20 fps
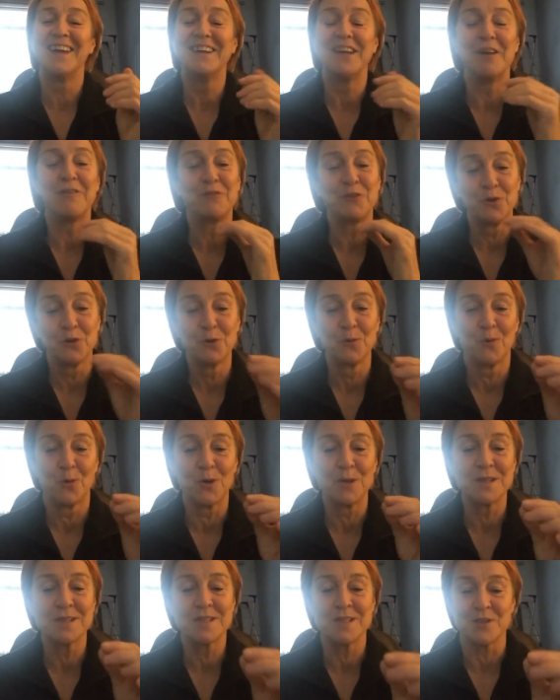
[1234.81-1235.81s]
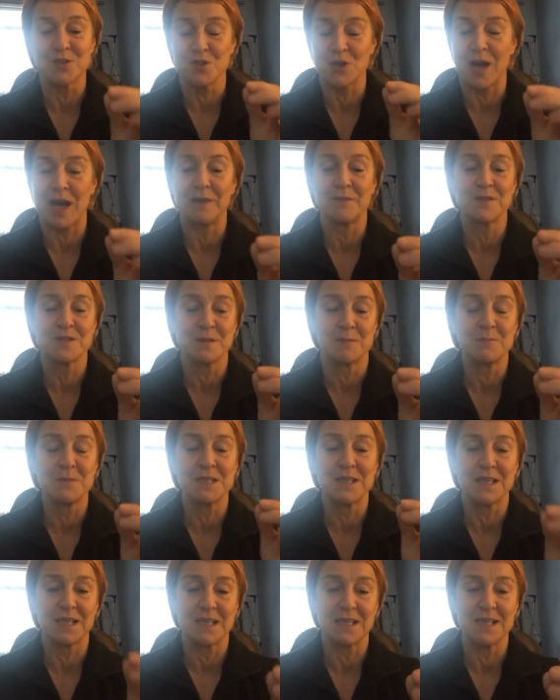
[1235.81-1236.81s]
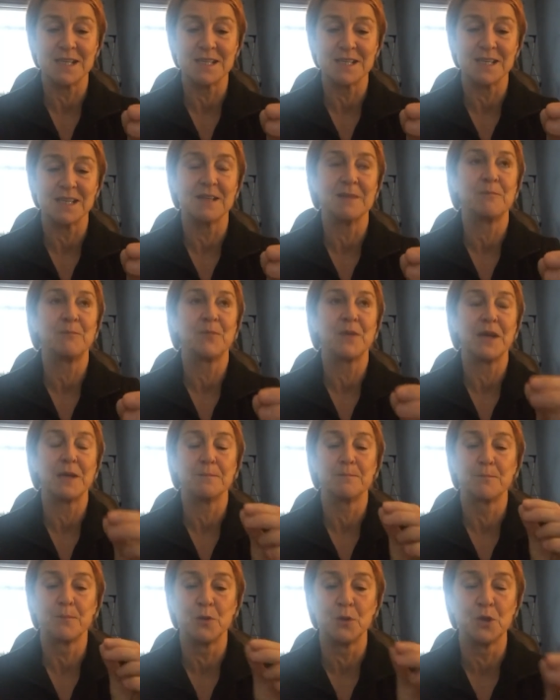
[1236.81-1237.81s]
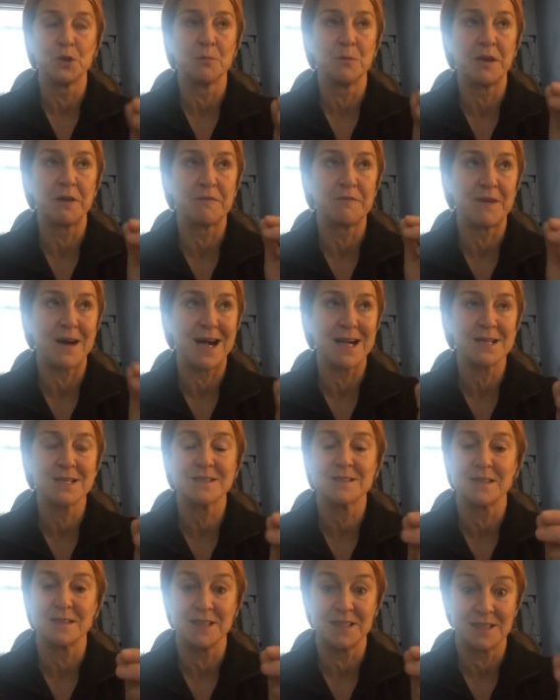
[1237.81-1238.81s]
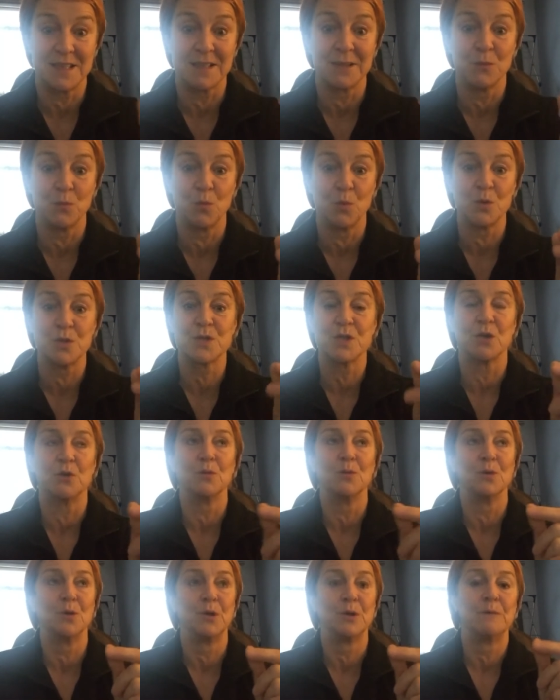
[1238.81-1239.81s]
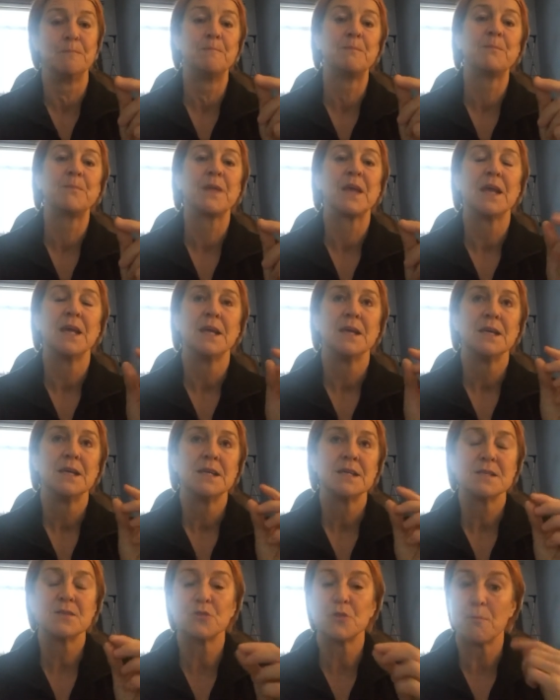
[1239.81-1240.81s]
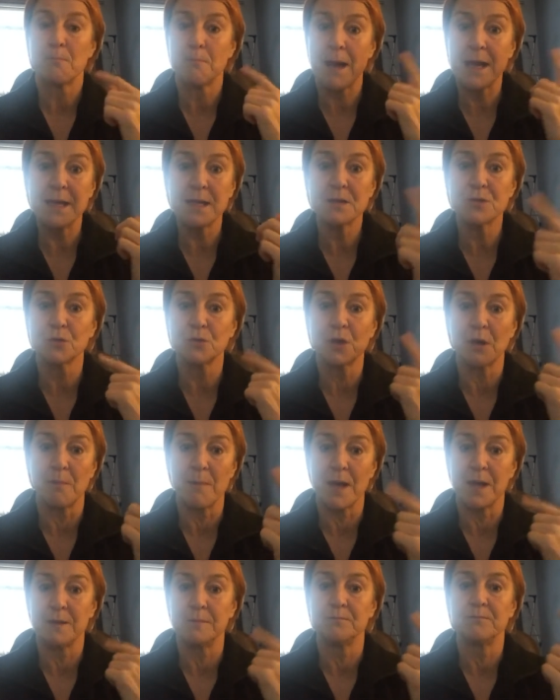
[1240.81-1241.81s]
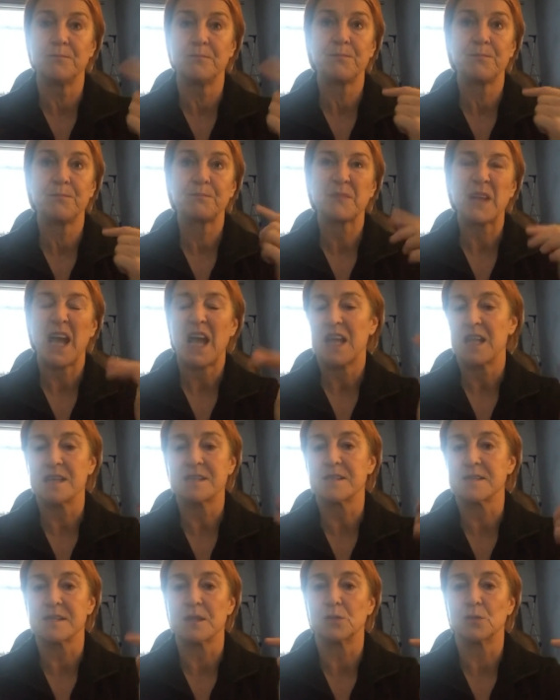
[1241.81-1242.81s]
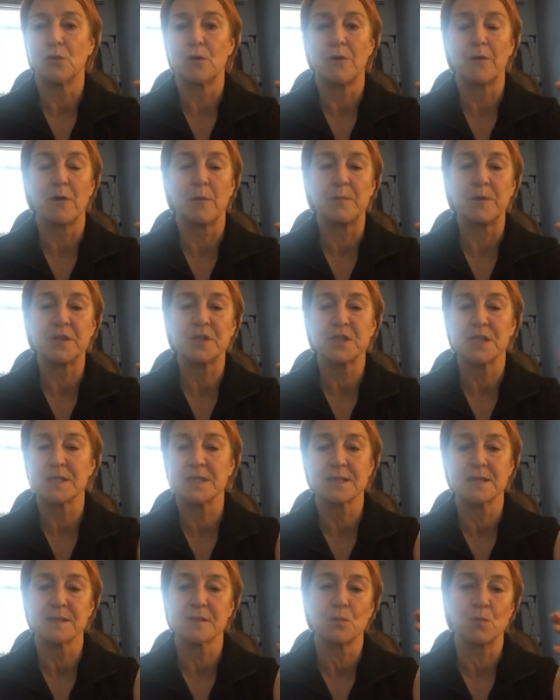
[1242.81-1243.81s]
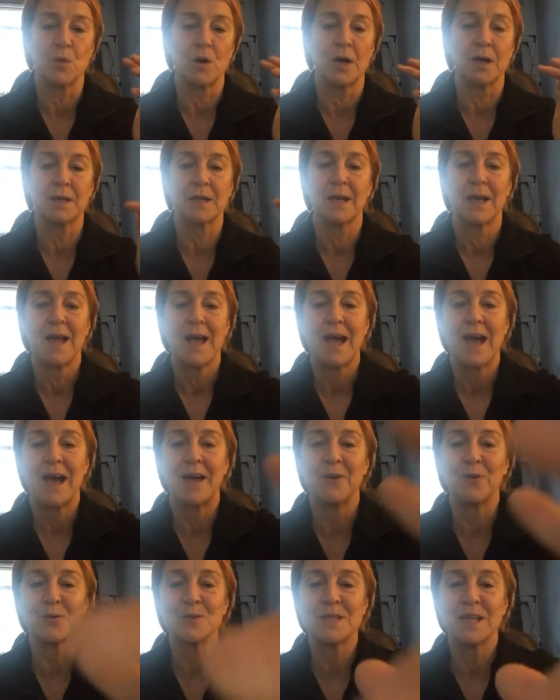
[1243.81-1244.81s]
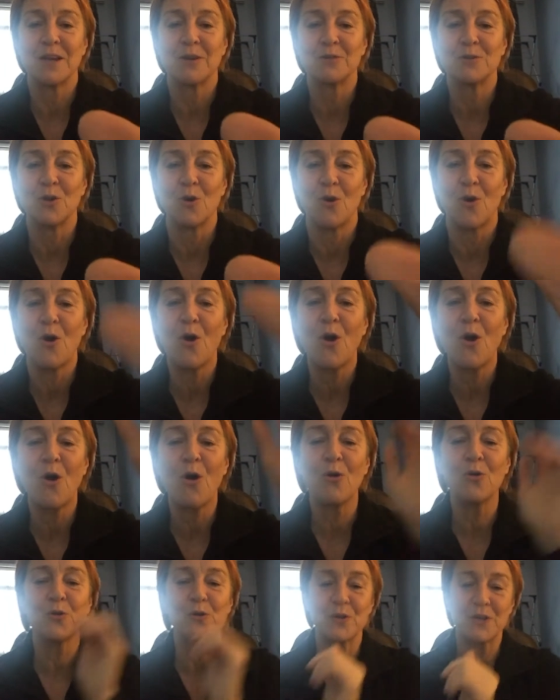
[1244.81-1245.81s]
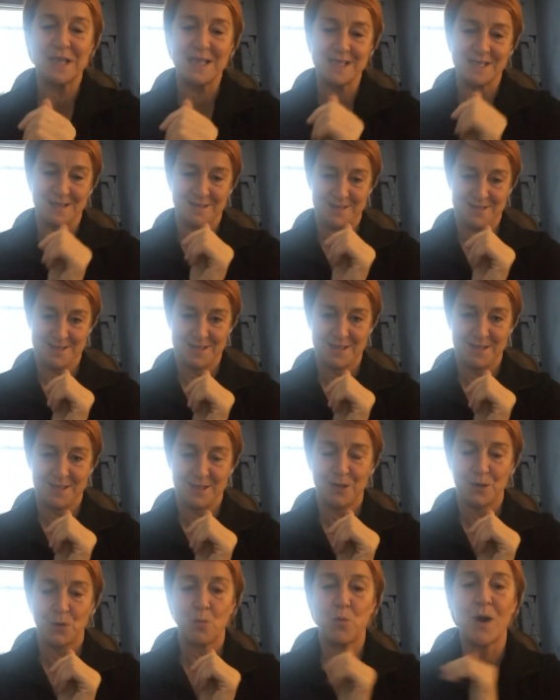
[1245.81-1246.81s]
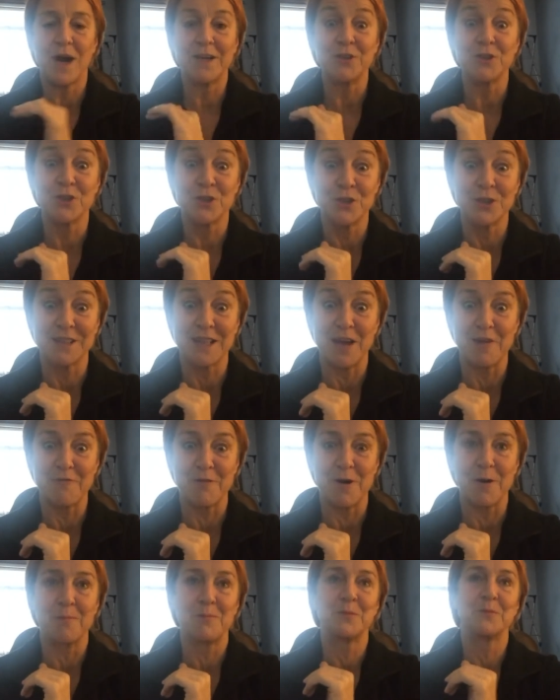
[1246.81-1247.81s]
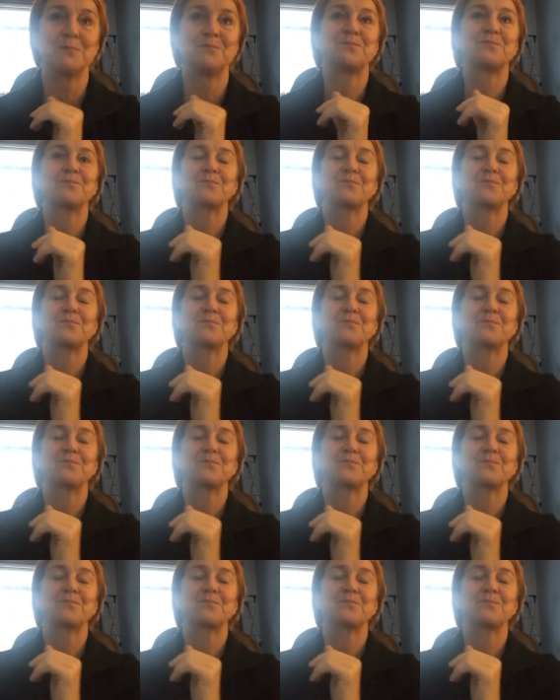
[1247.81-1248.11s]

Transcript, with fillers: and if you want to drive somebody crazy, then put them in a fast that they didn't want to go on. So the mind will come in, this is a lot of rubbish, this doesn't work, and it'll tell you all the reasons why you should give up.